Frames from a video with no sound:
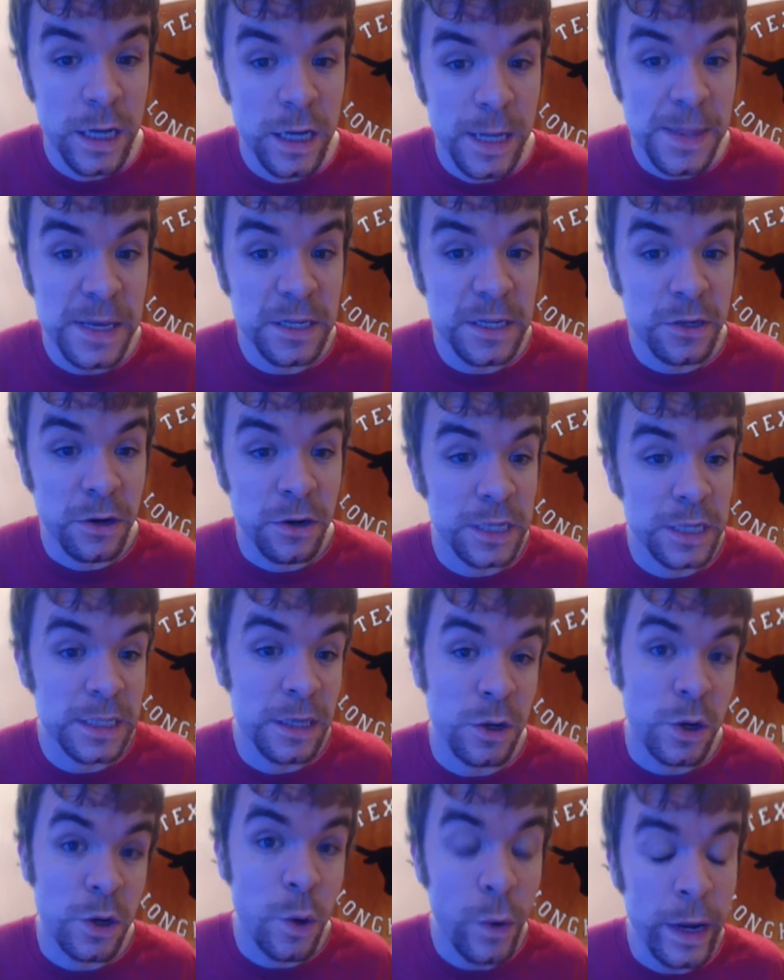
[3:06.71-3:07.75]
These are going to
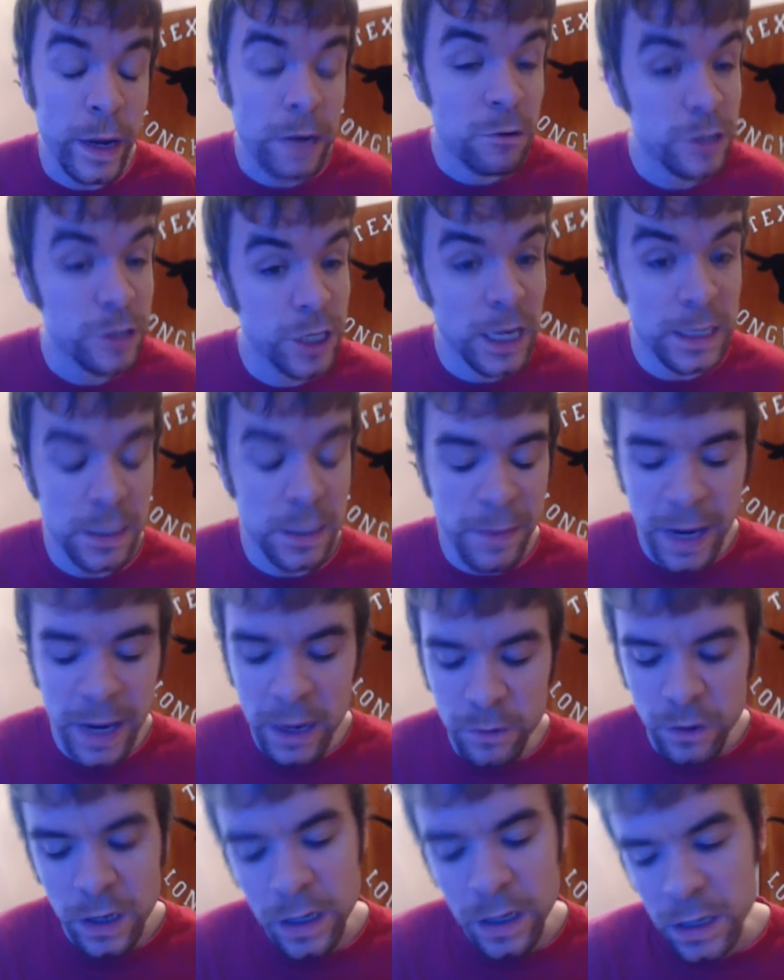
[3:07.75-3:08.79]
sell quick. Would you like to buy
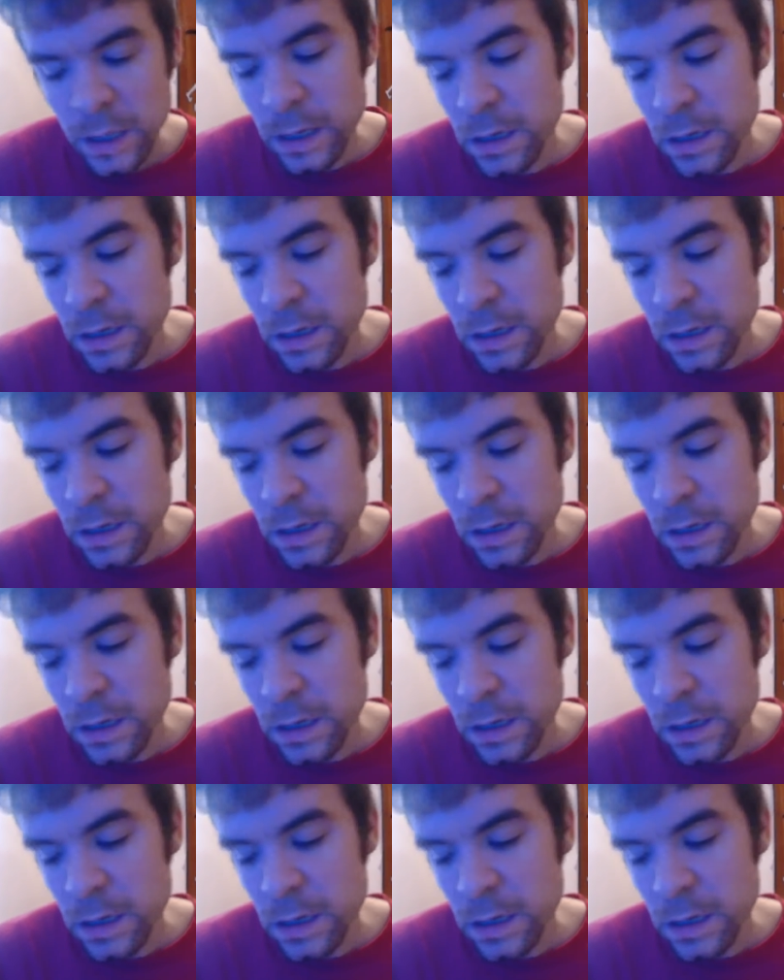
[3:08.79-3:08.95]
one?